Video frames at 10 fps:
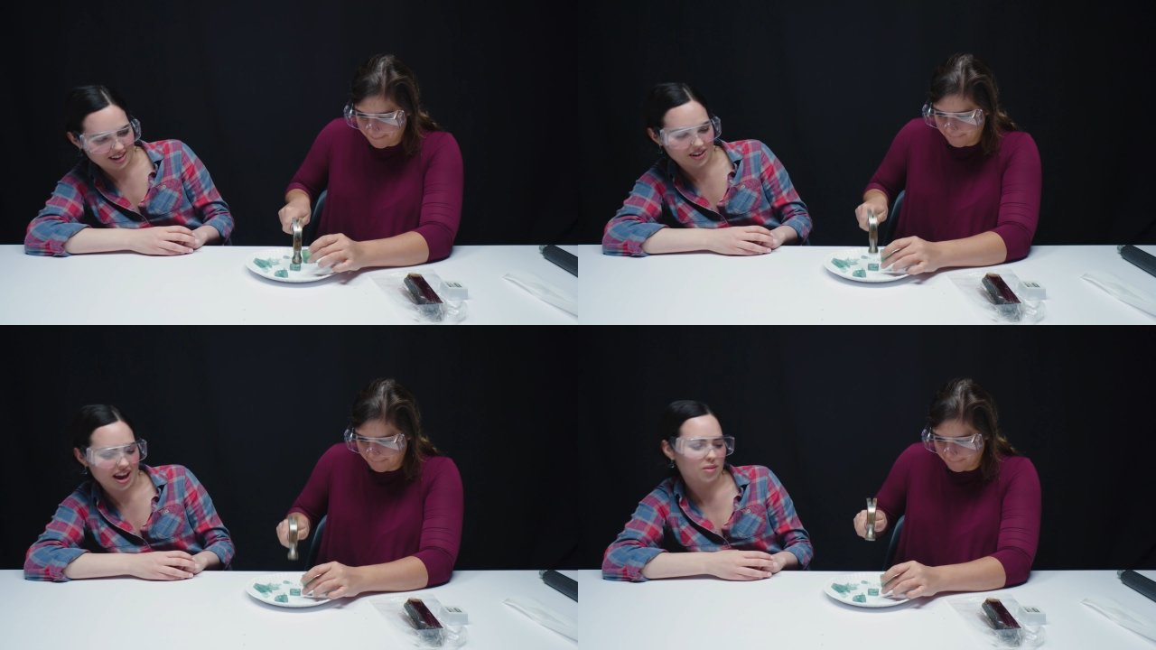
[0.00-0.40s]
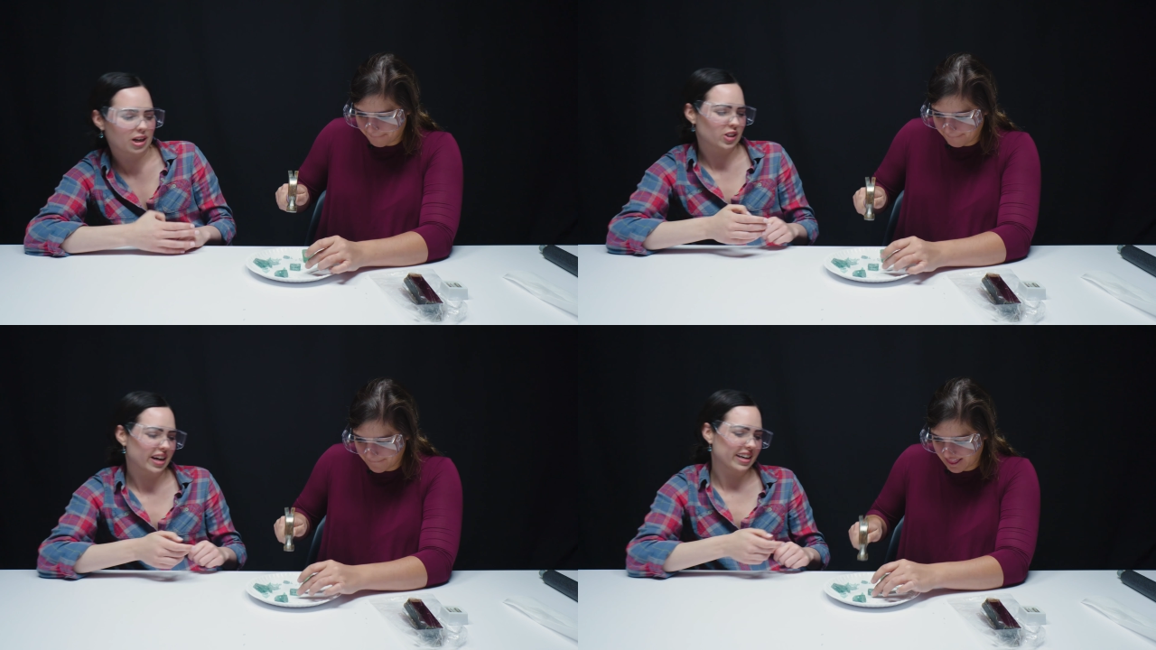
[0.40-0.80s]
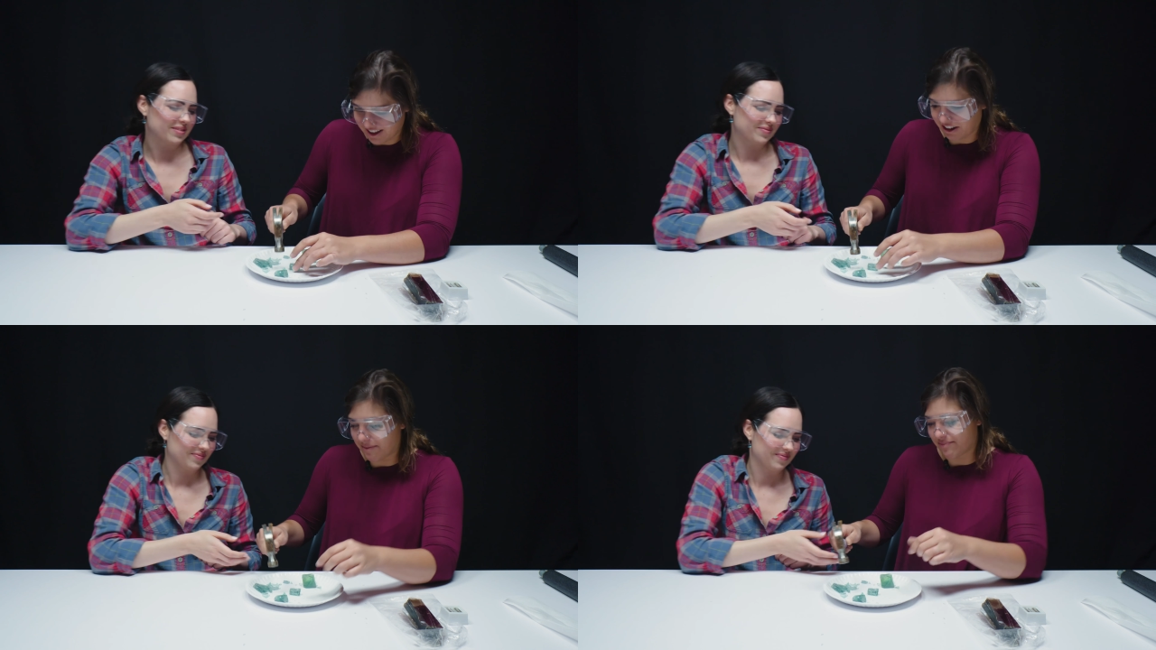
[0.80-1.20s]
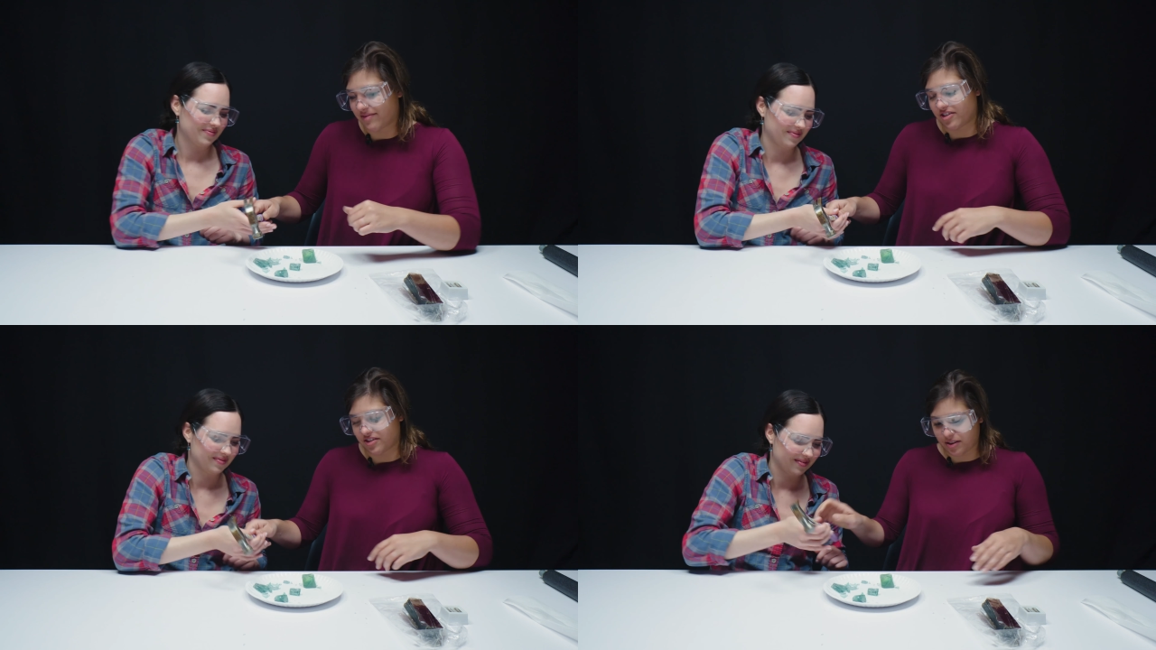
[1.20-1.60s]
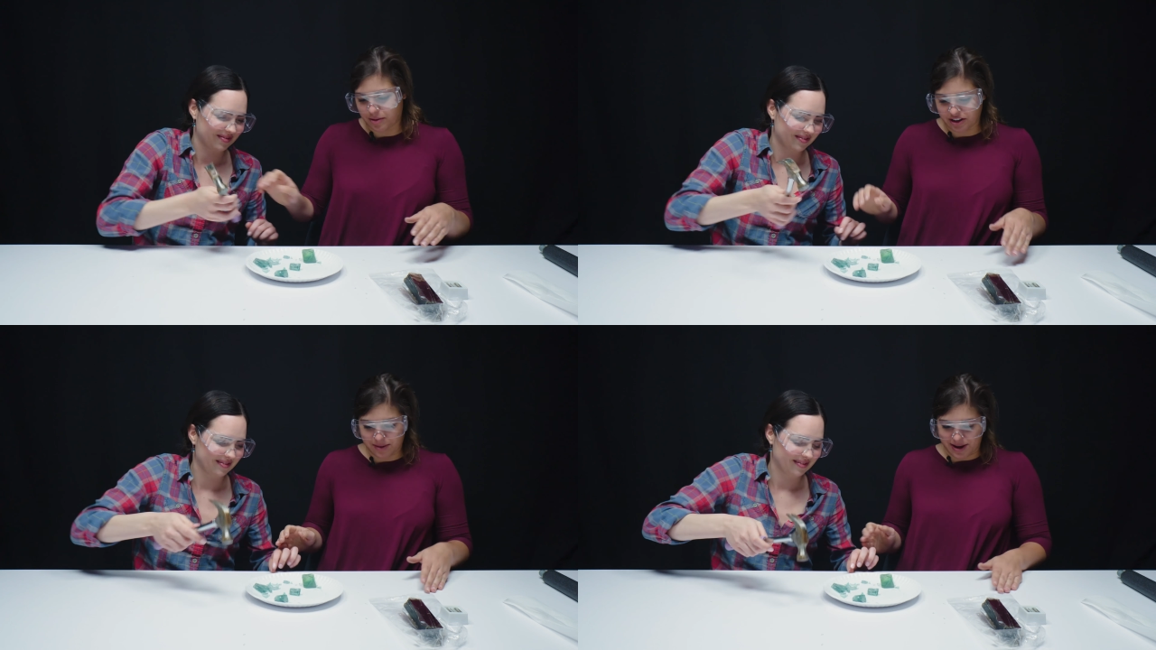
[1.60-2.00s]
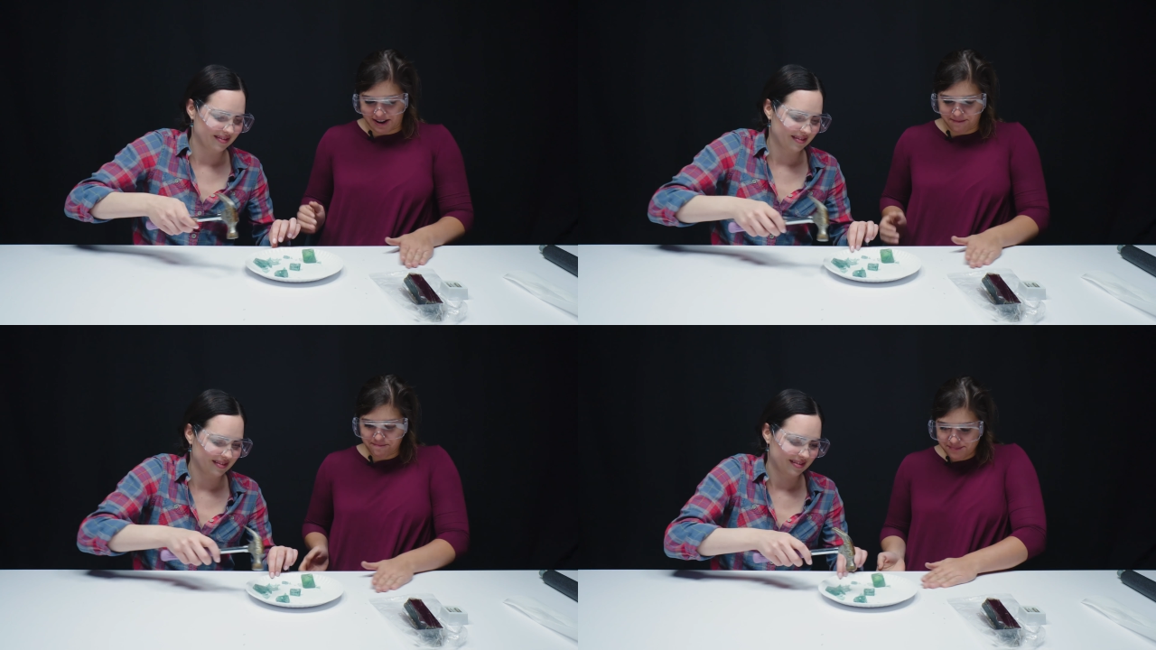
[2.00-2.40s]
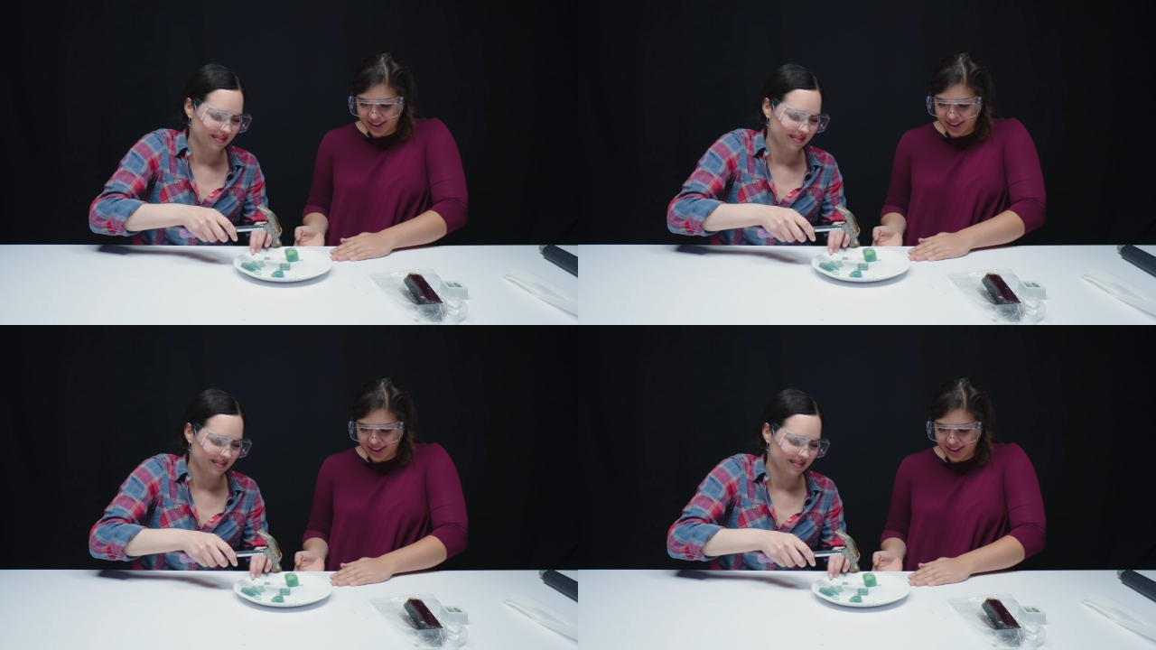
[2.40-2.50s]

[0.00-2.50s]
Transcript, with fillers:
Speaker 1: Okay, I wanna try it now. Okay. Come on, He-Man it.